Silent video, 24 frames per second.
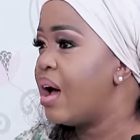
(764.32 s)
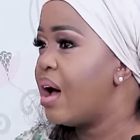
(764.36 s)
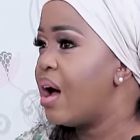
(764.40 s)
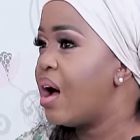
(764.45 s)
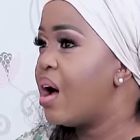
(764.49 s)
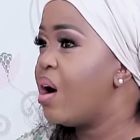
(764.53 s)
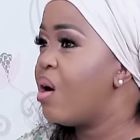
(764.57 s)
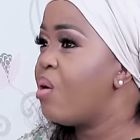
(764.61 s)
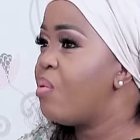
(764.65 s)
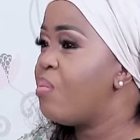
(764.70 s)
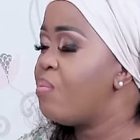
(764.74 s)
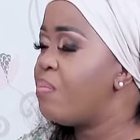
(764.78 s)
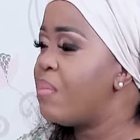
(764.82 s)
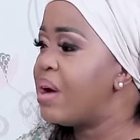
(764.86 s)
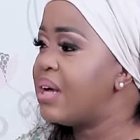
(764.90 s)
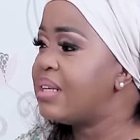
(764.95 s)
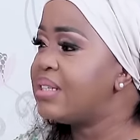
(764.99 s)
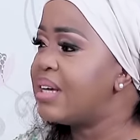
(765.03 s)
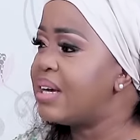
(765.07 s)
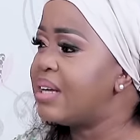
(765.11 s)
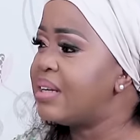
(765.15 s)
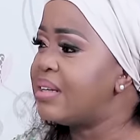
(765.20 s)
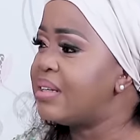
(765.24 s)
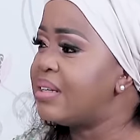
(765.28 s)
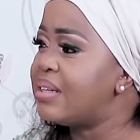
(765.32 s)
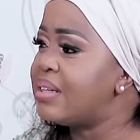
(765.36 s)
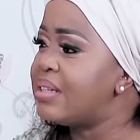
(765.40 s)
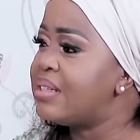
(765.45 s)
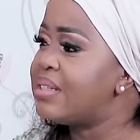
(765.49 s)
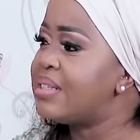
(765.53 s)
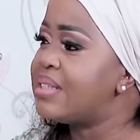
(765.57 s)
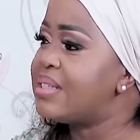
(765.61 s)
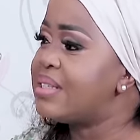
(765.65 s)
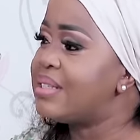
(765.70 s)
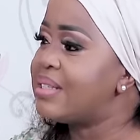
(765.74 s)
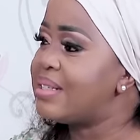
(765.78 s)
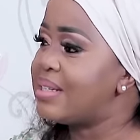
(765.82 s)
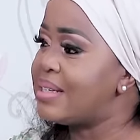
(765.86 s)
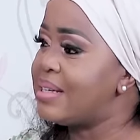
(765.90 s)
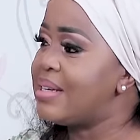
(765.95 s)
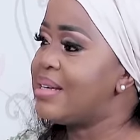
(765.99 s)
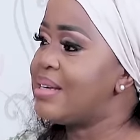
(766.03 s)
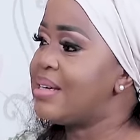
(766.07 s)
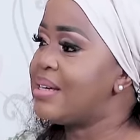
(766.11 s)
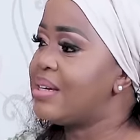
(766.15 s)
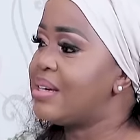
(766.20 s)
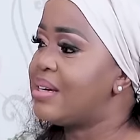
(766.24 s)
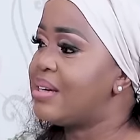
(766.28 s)
how much are they
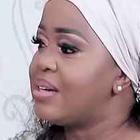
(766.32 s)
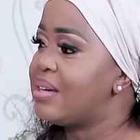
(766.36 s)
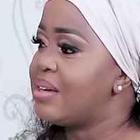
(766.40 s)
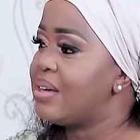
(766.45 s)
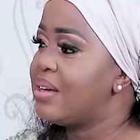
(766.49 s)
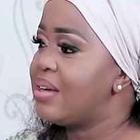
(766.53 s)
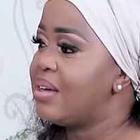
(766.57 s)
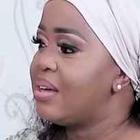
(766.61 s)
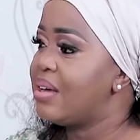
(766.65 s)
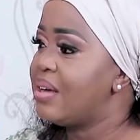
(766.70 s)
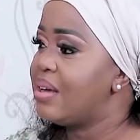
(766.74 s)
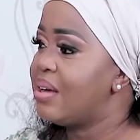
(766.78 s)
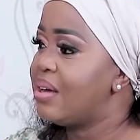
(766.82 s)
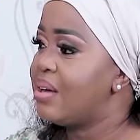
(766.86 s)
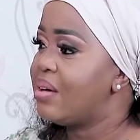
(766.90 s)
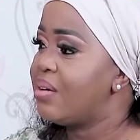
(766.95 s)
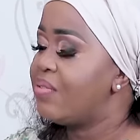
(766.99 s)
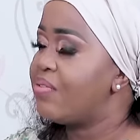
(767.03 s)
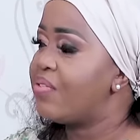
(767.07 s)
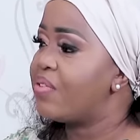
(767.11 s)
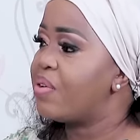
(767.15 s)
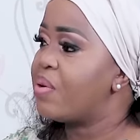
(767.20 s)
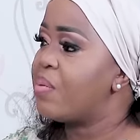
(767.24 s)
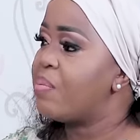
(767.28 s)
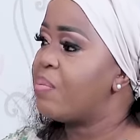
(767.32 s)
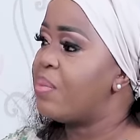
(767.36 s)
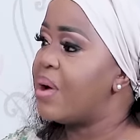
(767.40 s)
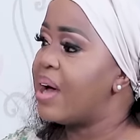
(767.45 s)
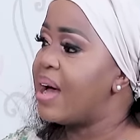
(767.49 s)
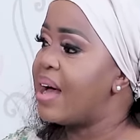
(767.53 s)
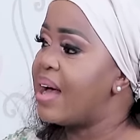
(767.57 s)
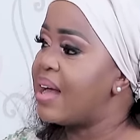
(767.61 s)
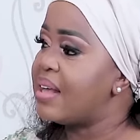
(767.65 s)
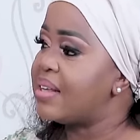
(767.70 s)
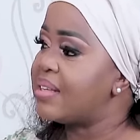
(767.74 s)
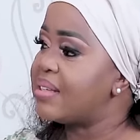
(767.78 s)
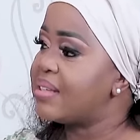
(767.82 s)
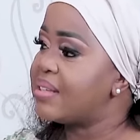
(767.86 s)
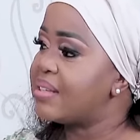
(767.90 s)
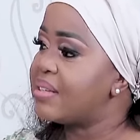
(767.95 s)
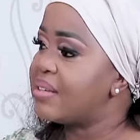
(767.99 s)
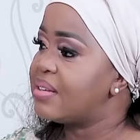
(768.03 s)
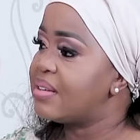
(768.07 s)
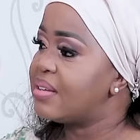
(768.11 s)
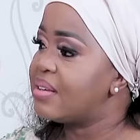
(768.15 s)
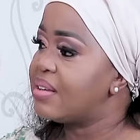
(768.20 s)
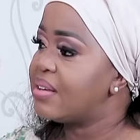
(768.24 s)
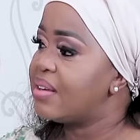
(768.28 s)
stealing from
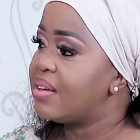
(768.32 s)
us